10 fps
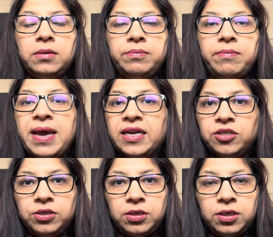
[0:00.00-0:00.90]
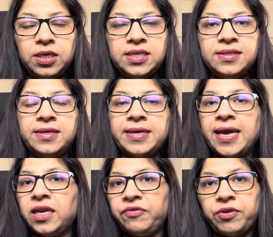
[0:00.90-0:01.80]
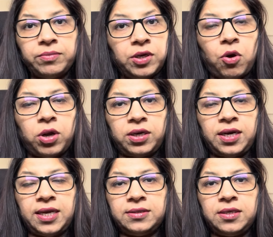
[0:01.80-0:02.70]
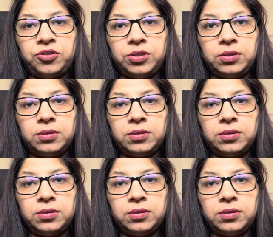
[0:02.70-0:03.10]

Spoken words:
manager is retiring from the organization.